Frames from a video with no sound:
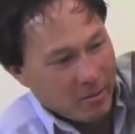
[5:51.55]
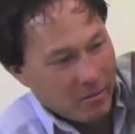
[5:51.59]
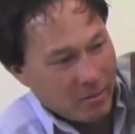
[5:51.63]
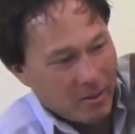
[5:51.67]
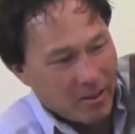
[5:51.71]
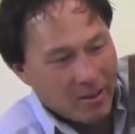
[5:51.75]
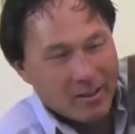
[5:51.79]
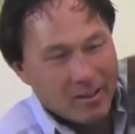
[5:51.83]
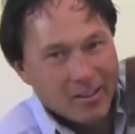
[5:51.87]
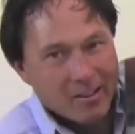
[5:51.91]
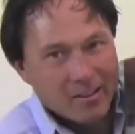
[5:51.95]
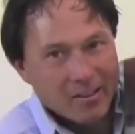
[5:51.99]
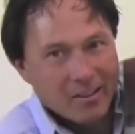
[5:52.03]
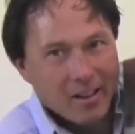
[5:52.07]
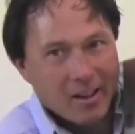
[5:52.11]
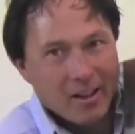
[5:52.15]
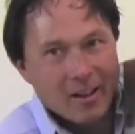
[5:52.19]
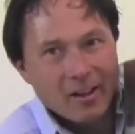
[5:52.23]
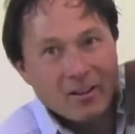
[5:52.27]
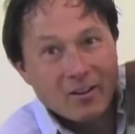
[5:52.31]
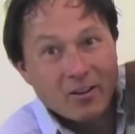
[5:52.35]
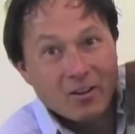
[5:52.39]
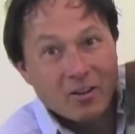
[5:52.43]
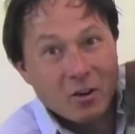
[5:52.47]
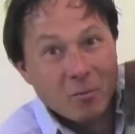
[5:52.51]
I mean, this is
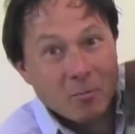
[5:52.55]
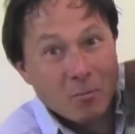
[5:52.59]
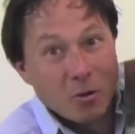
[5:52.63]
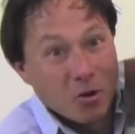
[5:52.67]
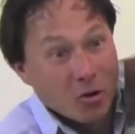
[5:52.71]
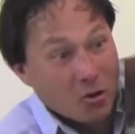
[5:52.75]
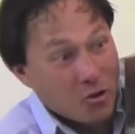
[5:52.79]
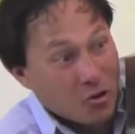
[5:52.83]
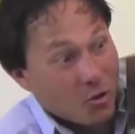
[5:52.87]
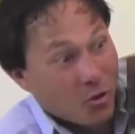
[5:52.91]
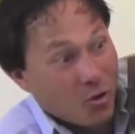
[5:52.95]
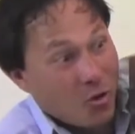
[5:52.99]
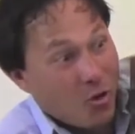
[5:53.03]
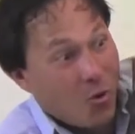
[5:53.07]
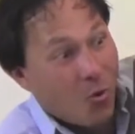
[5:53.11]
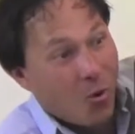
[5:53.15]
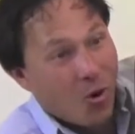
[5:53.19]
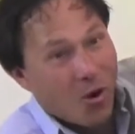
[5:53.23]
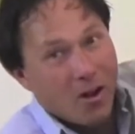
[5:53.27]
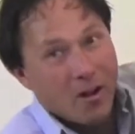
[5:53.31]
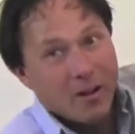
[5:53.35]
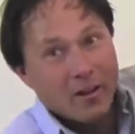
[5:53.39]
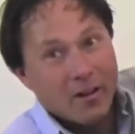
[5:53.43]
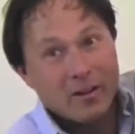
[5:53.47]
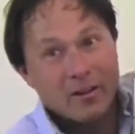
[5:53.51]
like commercial
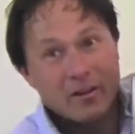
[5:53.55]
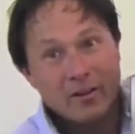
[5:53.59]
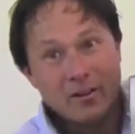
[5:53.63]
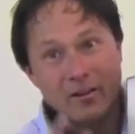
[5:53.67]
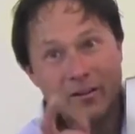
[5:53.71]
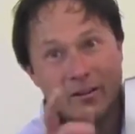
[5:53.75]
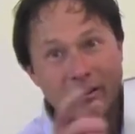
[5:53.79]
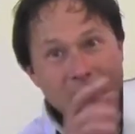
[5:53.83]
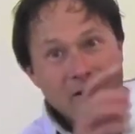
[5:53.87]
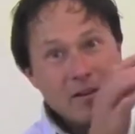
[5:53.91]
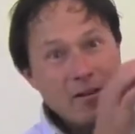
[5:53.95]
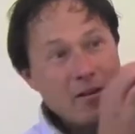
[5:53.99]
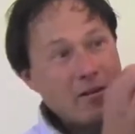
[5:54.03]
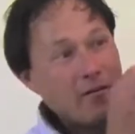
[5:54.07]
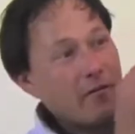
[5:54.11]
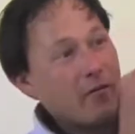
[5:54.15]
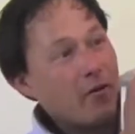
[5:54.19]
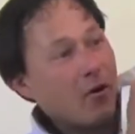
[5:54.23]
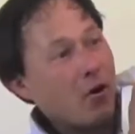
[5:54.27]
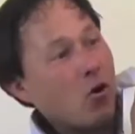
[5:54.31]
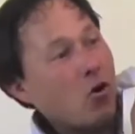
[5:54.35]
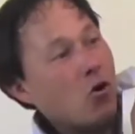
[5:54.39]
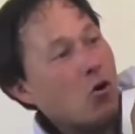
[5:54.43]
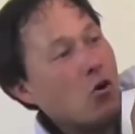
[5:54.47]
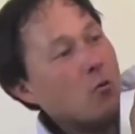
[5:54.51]
quality
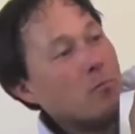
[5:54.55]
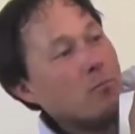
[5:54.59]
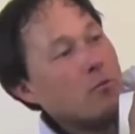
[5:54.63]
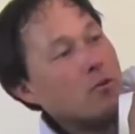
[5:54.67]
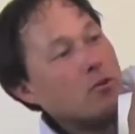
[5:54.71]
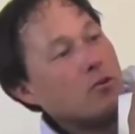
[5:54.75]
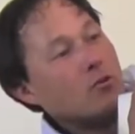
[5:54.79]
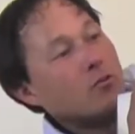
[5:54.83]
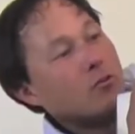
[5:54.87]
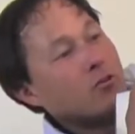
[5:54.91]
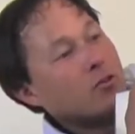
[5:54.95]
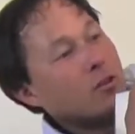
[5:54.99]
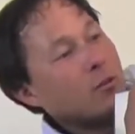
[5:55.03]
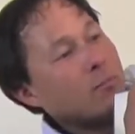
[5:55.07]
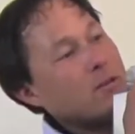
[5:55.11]
for home use.